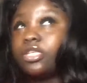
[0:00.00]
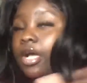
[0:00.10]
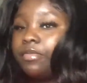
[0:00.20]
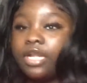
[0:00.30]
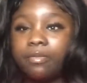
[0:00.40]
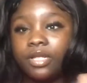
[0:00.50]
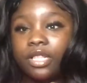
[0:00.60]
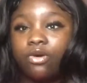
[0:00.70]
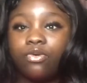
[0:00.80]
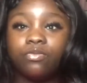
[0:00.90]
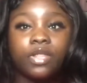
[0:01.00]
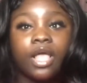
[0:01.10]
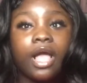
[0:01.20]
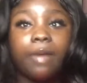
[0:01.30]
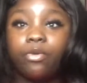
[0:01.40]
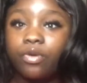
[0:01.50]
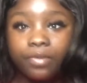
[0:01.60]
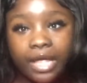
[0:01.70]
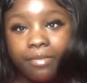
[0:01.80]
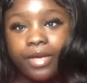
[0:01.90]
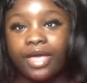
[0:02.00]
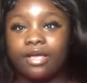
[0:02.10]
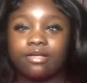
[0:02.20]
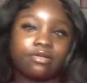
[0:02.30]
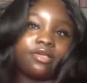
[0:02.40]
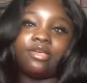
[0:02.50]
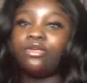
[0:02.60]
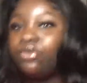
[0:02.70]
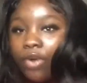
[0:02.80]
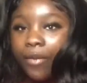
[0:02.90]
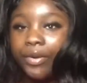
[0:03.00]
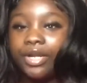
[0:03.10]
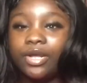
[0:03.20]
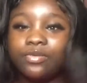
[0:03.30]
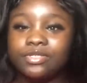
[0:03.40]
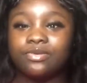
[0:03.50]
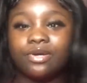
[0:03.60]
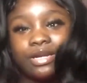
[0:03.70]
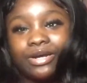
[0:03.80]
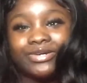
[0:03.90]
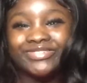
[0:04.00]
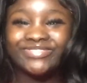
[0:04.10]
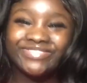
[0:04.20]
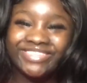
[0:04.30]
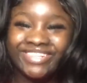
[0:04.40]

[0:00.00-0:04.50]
comment down below. I'm going to reply back. You already know what's going on.